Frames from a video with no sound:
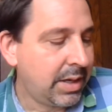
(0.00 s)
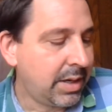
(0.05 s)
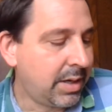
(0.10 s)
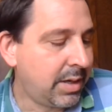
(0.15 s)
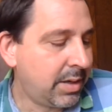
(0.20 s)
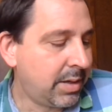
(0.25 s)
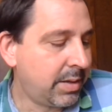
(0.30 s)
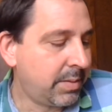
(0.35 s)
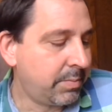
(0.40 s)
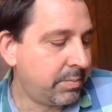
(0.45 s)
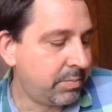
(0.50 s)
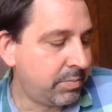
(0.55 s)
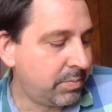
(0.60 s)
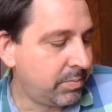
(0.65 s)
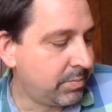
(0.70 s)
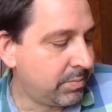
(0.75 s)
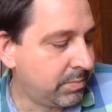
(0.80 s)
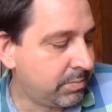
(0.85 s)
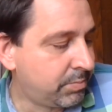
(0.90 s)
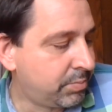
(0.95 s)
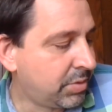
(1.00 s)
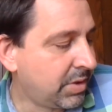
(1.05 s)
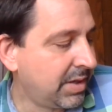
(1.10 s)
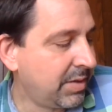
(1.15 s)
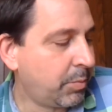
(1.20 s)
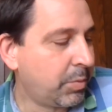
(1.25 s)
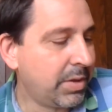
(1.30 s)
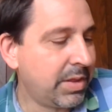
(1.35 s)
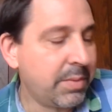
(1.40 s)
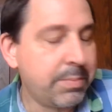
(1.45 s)
Probably
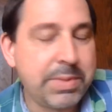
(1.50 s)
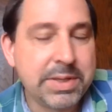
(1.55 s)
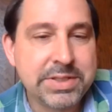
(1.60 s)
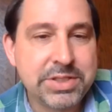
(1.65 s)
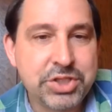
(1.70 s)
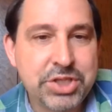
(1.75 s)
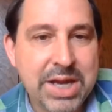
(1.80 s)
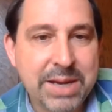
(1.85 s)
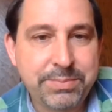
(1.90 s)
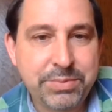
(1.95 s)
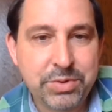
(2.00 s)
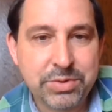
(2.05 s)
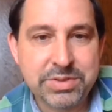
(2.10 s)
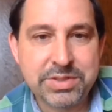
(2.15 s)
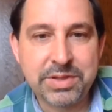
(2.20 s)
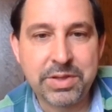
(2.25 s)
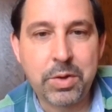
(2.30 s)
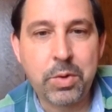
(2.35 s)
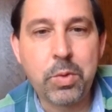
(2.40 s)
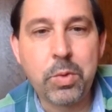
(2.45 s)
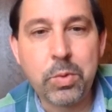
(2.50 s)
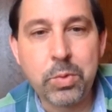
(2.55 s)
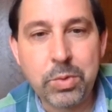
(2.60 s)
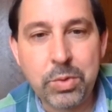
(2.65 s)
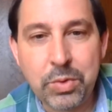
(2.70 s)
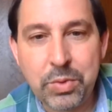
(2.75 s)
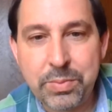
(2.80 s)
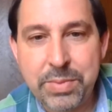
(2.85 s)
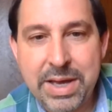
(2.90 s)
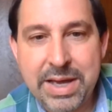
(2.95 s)
one of the best chapters in the
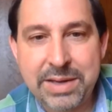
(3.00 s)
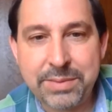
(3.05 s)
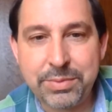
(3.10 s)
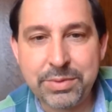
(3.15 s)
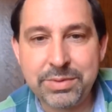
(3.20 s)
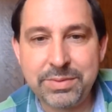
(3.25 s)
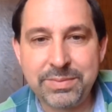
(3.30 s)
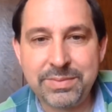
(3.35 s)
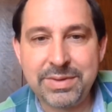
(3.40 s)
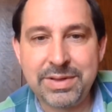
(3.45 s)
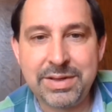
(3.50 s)
whole Bible.